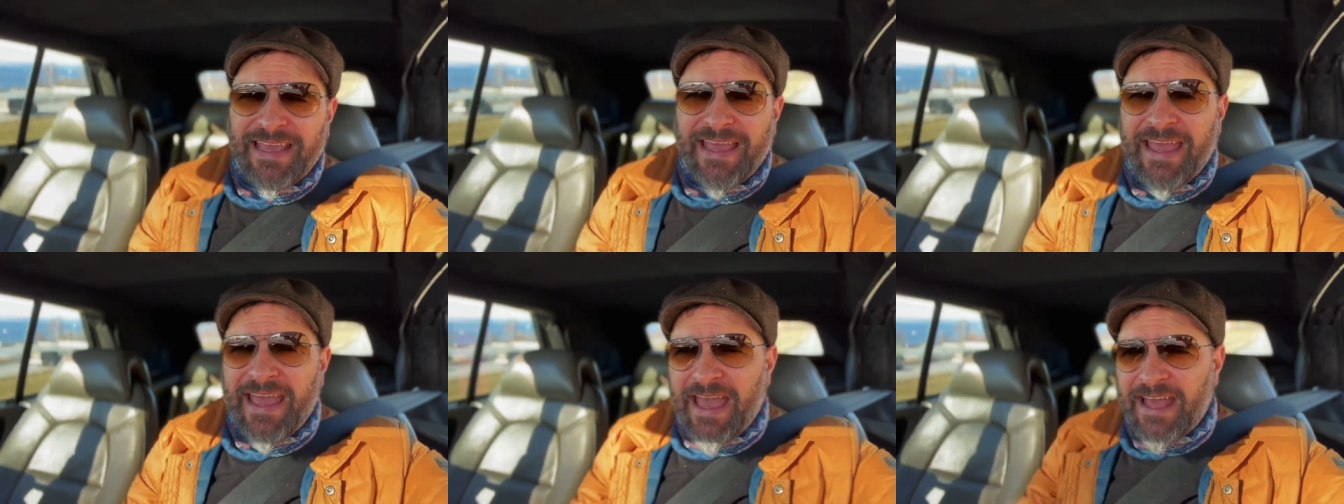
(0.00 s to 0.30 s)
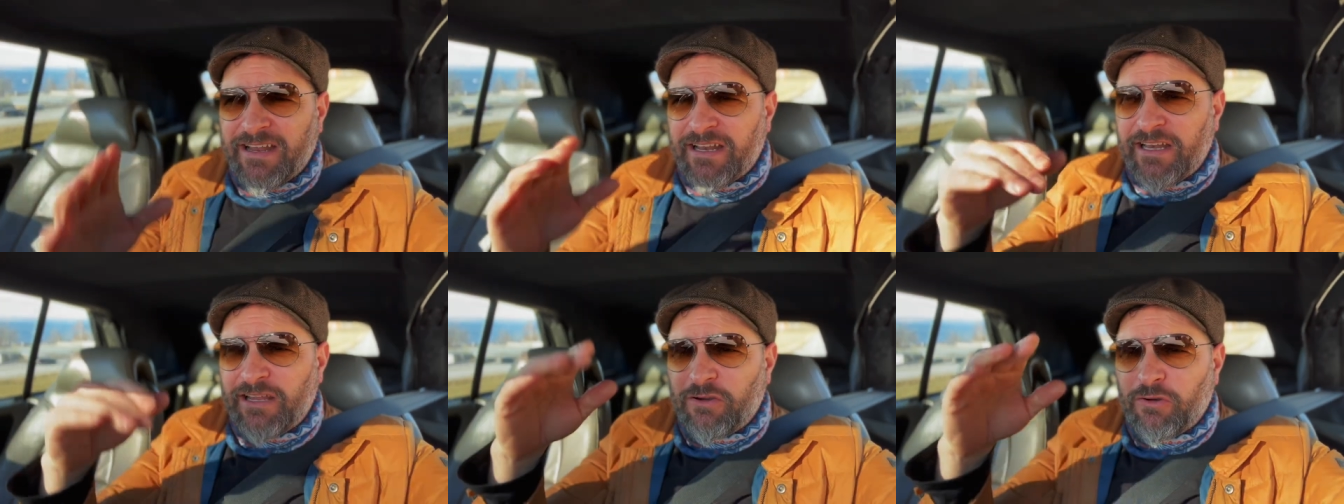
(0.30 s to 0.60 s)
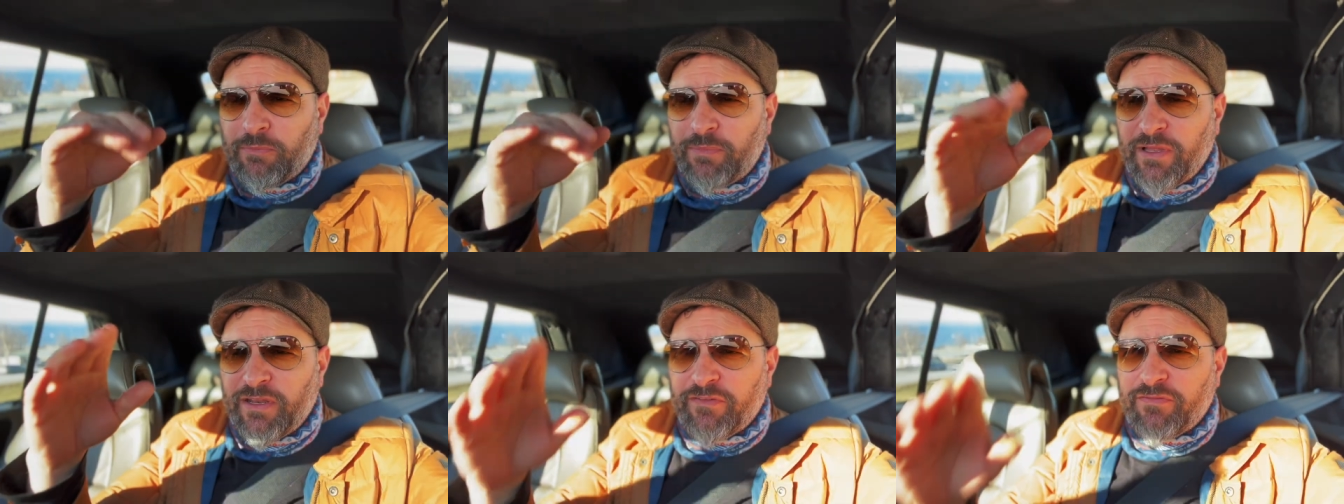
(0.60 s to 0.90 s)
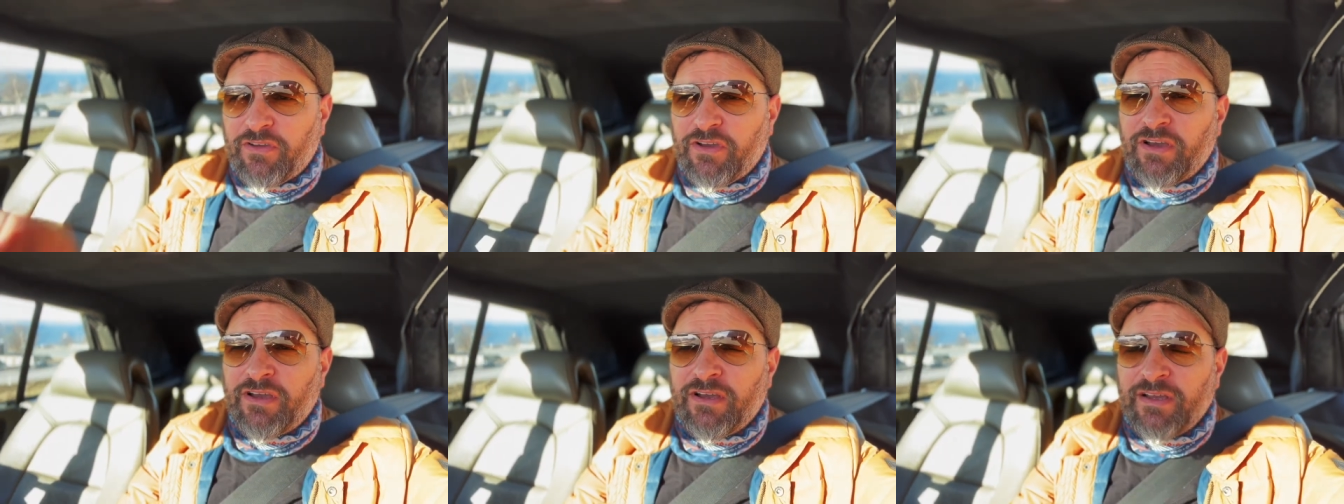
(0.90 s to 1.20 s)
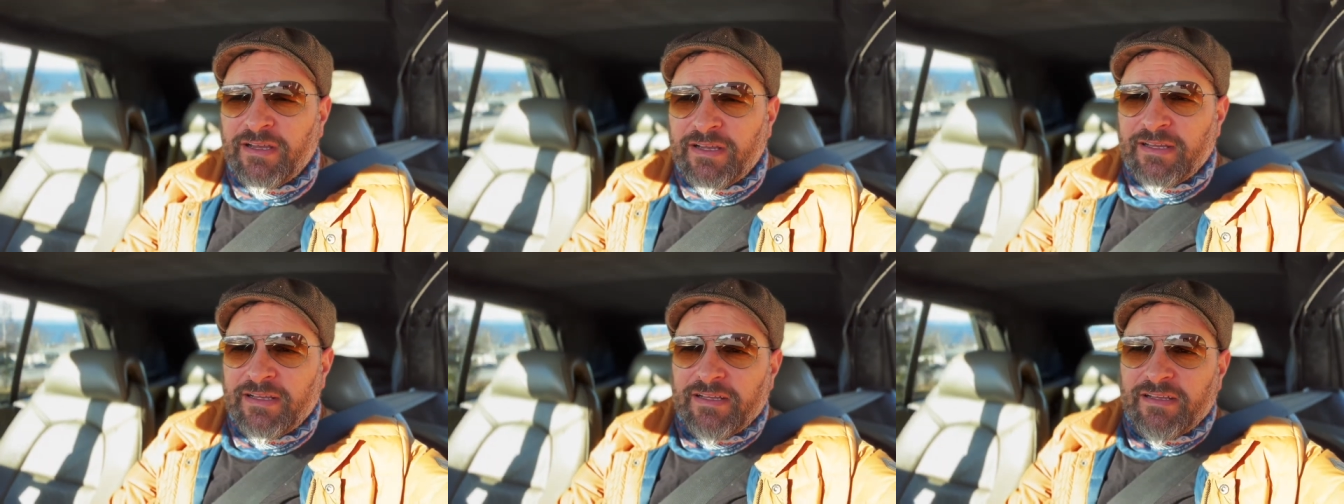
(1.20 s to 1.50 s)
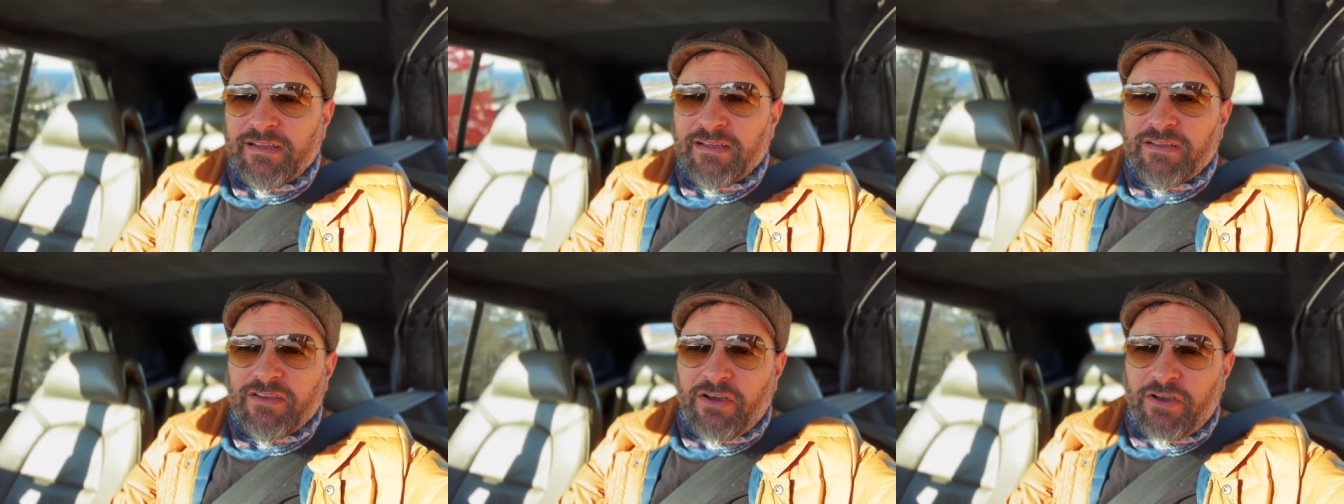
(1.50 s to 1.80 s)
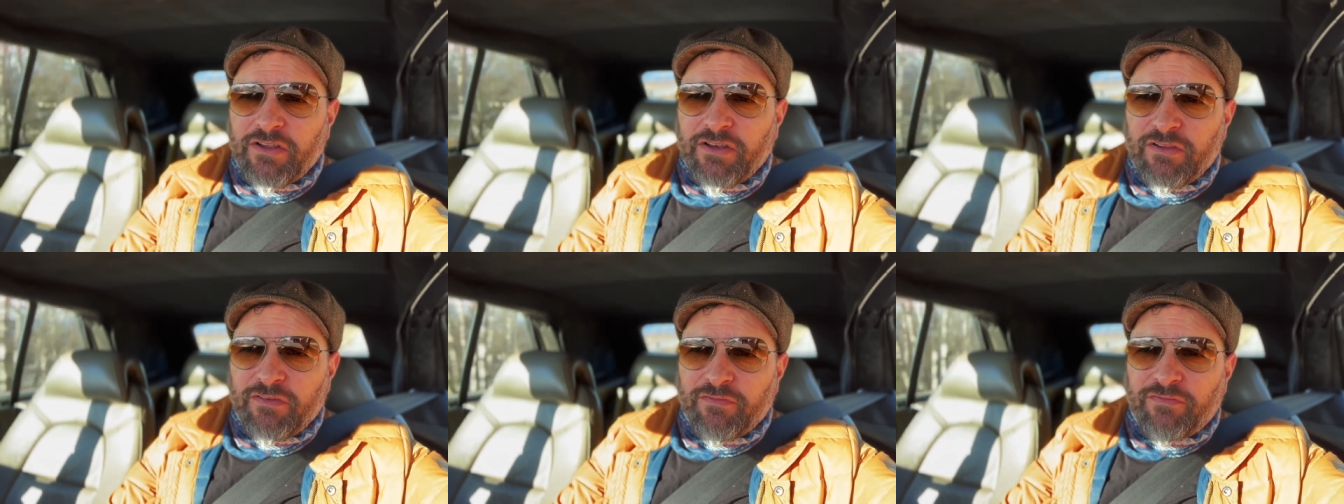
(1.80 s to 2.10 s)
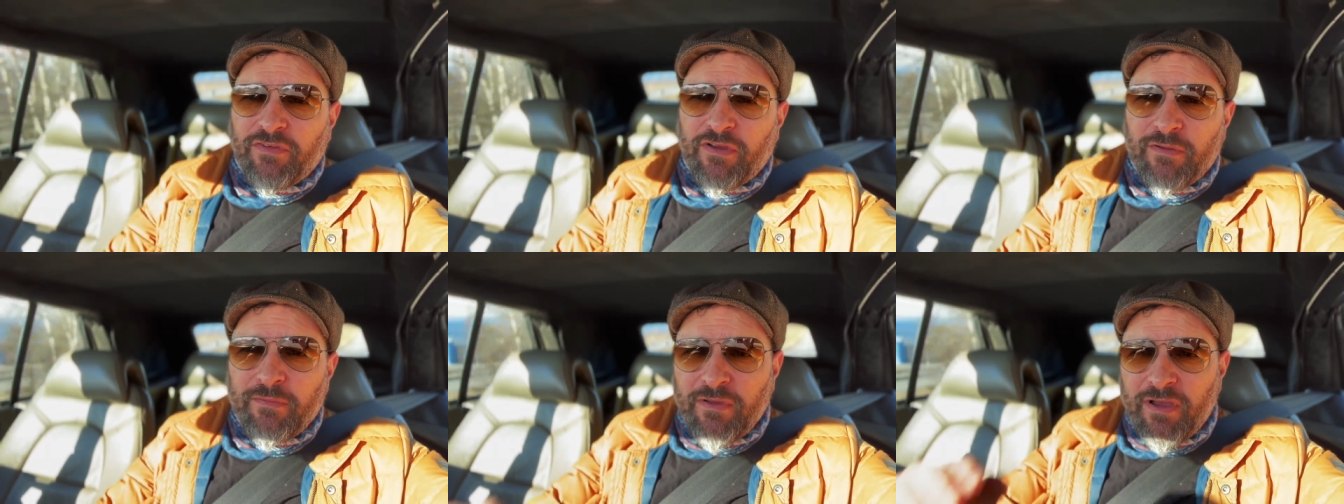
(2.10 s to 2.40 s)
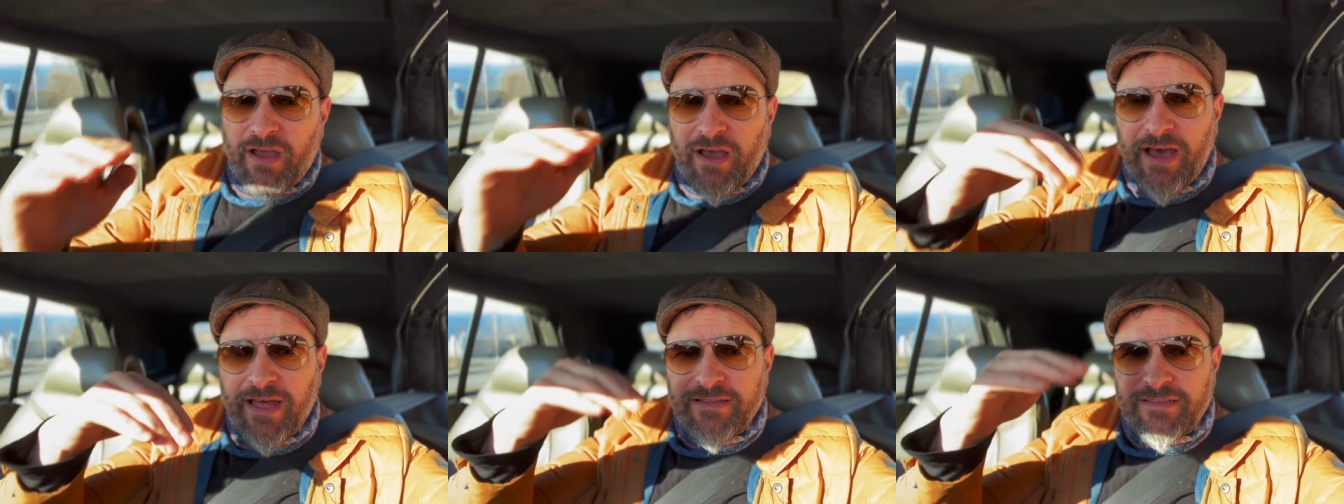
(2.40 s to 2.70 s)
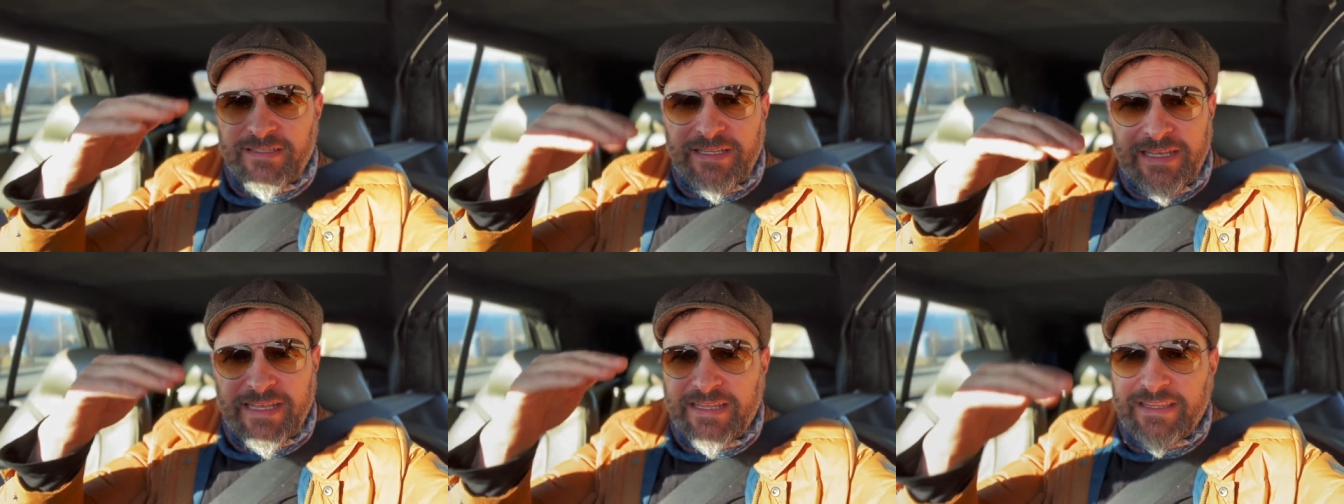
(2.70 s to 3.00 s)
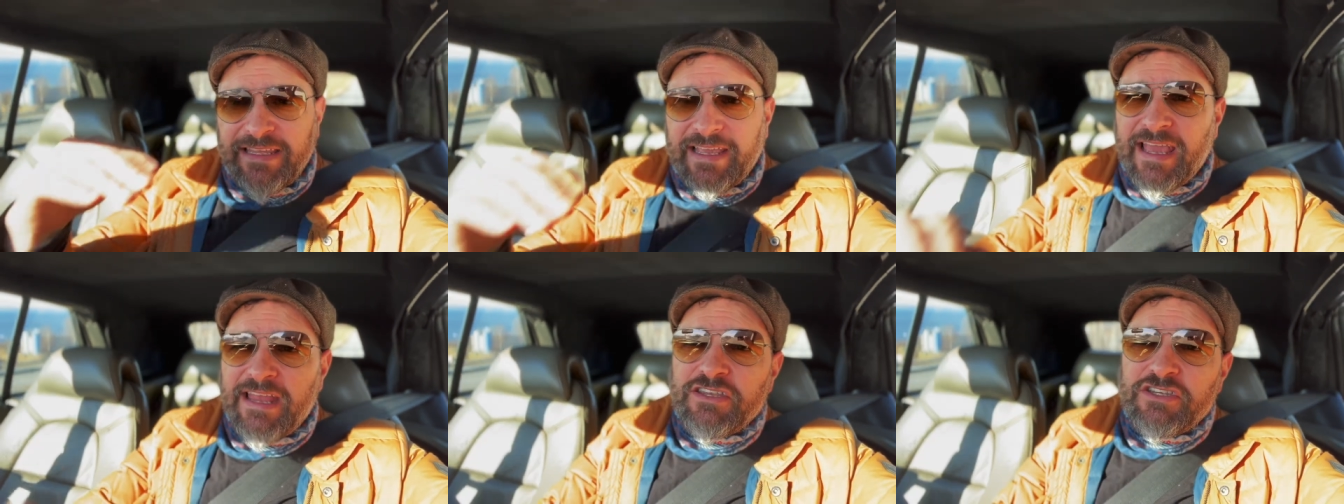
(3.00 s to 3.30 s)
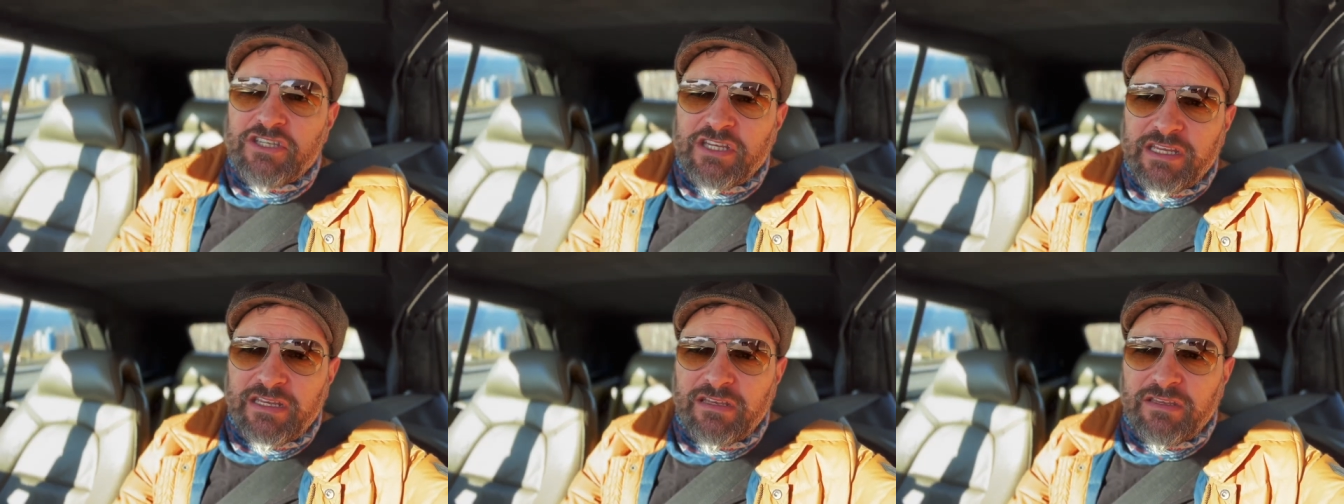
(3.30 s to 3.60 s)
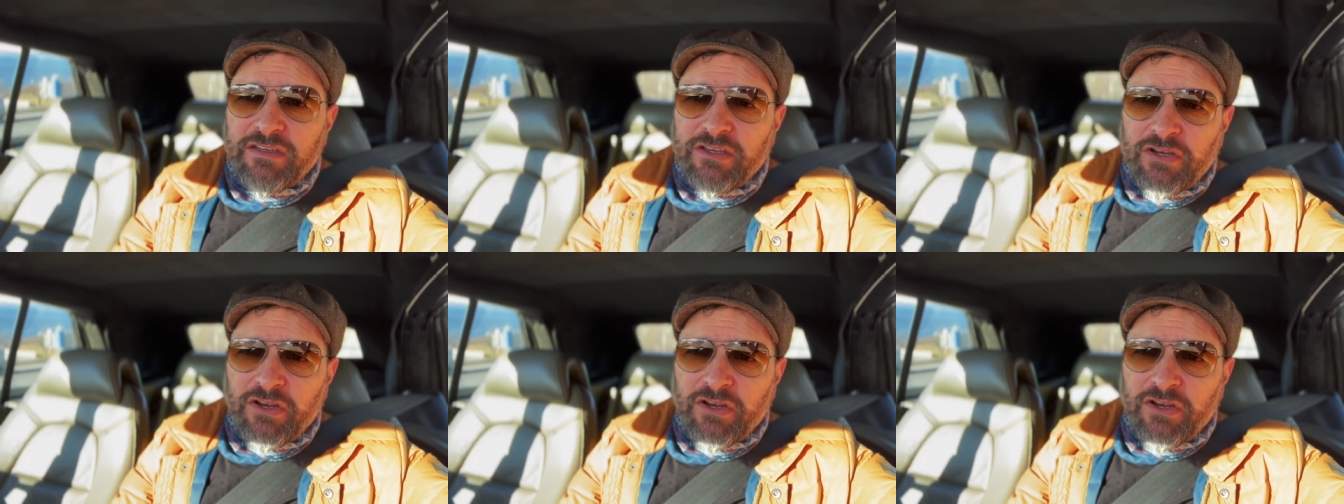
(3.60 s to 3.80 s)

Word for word: It had a little bit of a kind of um, hunting in the engine, you